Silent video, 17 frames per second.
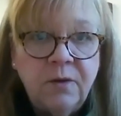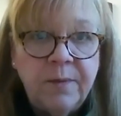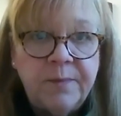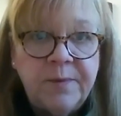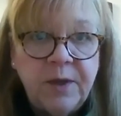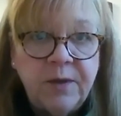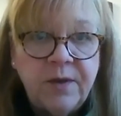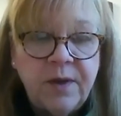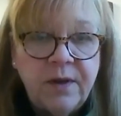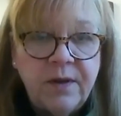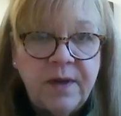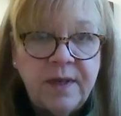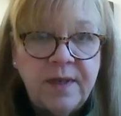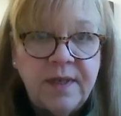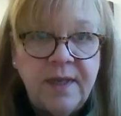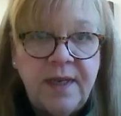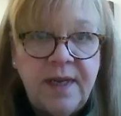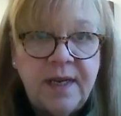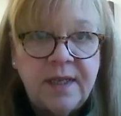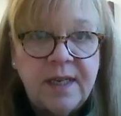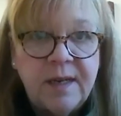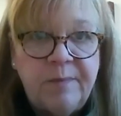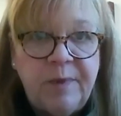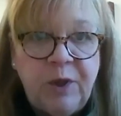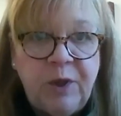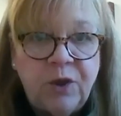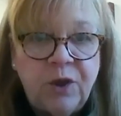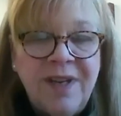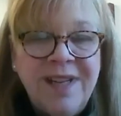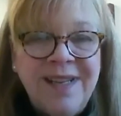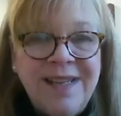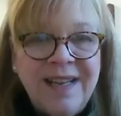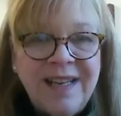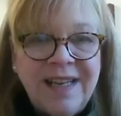cryptocurrency on a
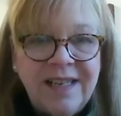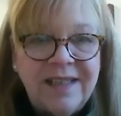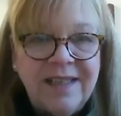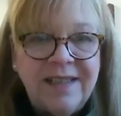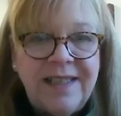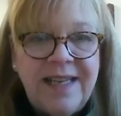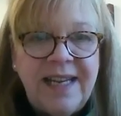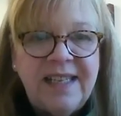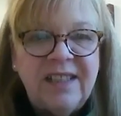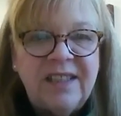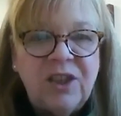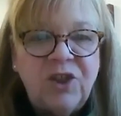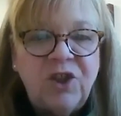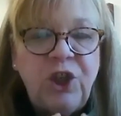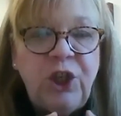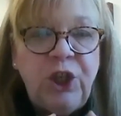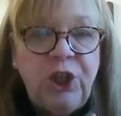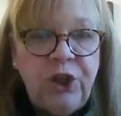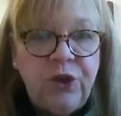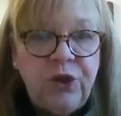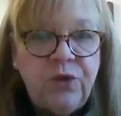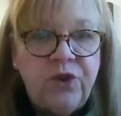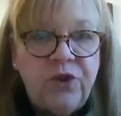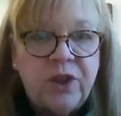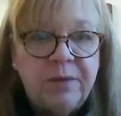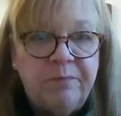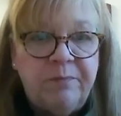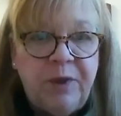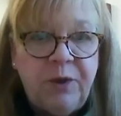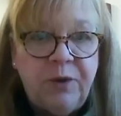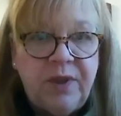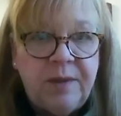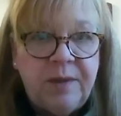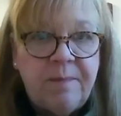computer, because it takes such huge
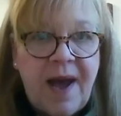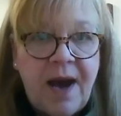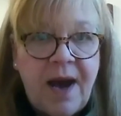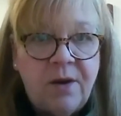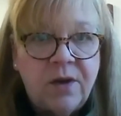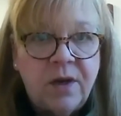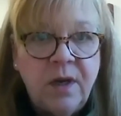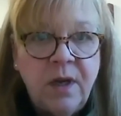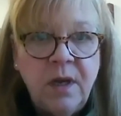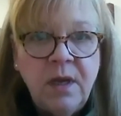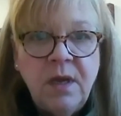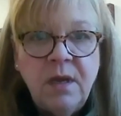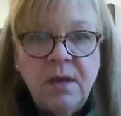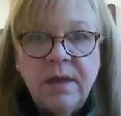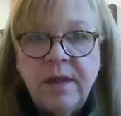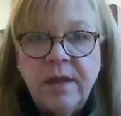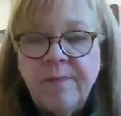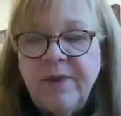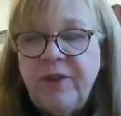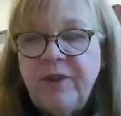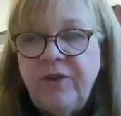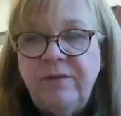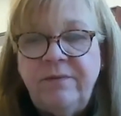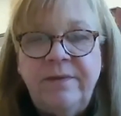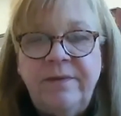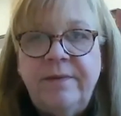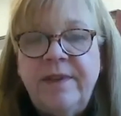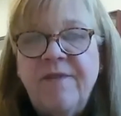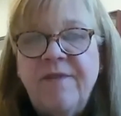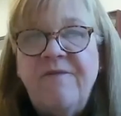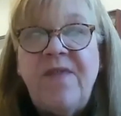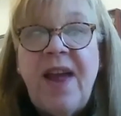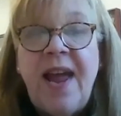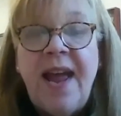computing power.
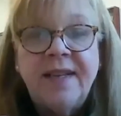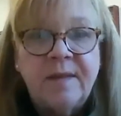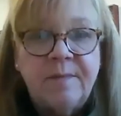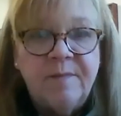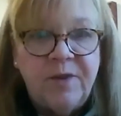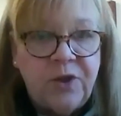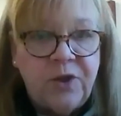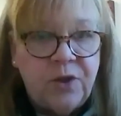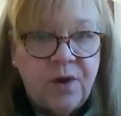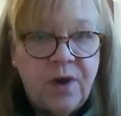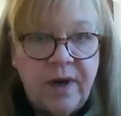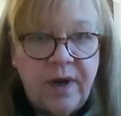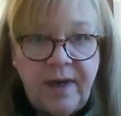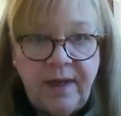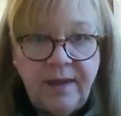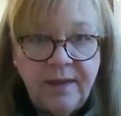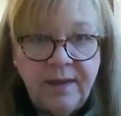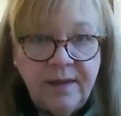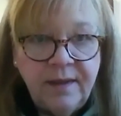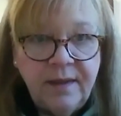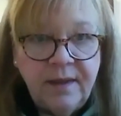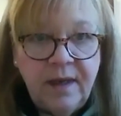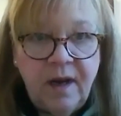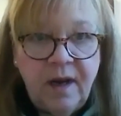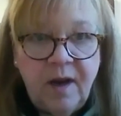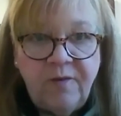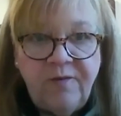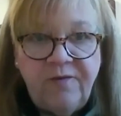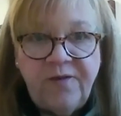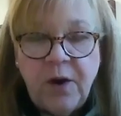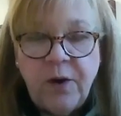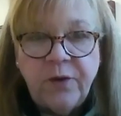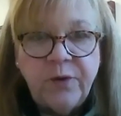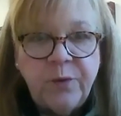The vast majority of
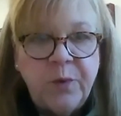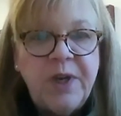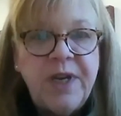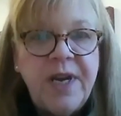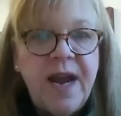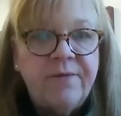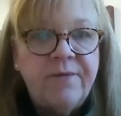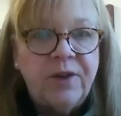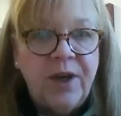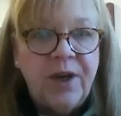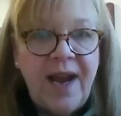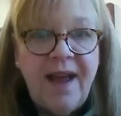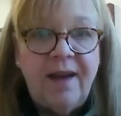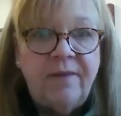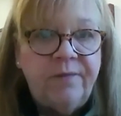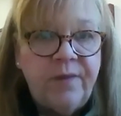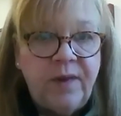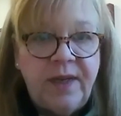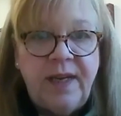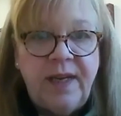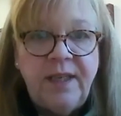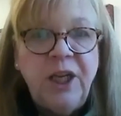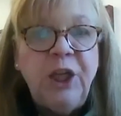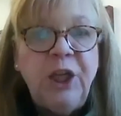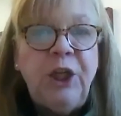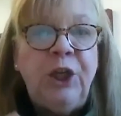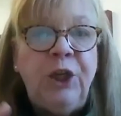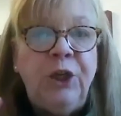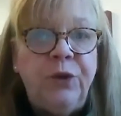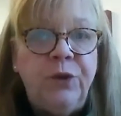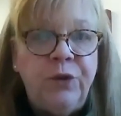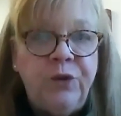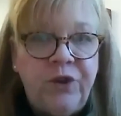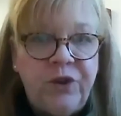folks would never have a
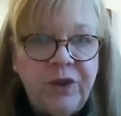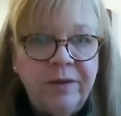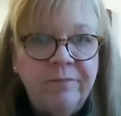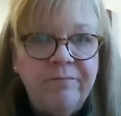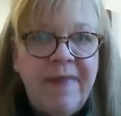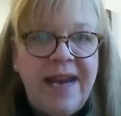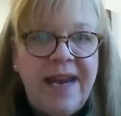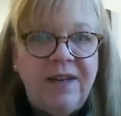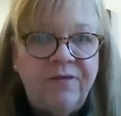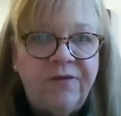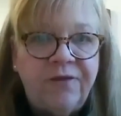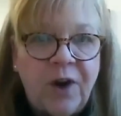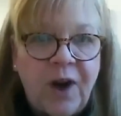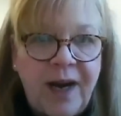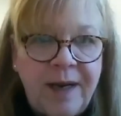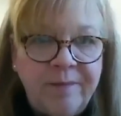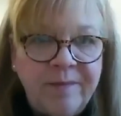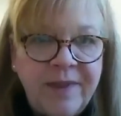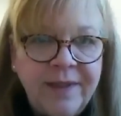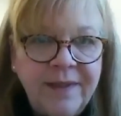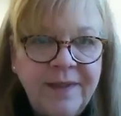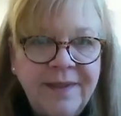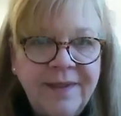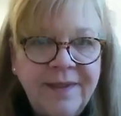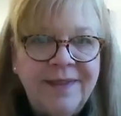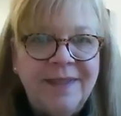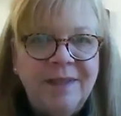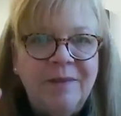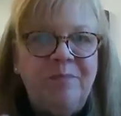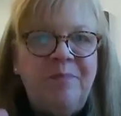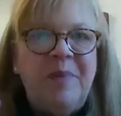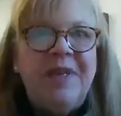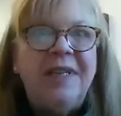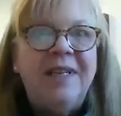huge mainframe, a
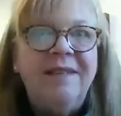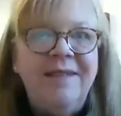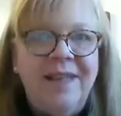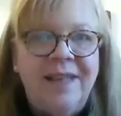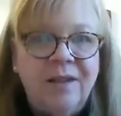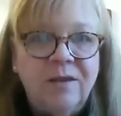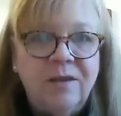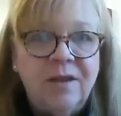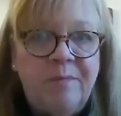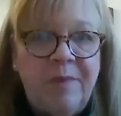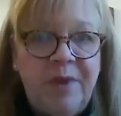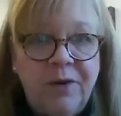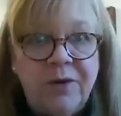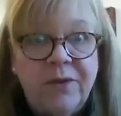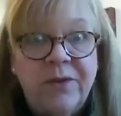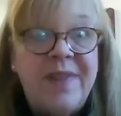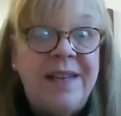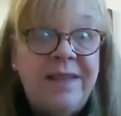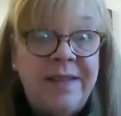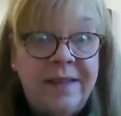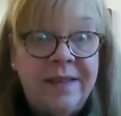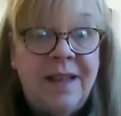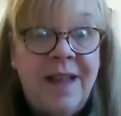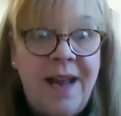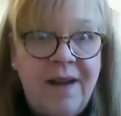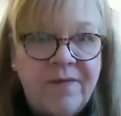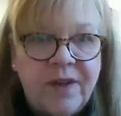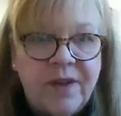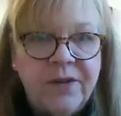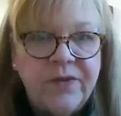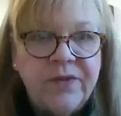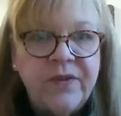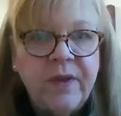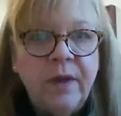big, you know, computer. They still have
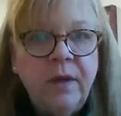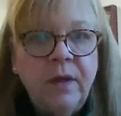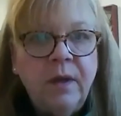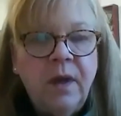those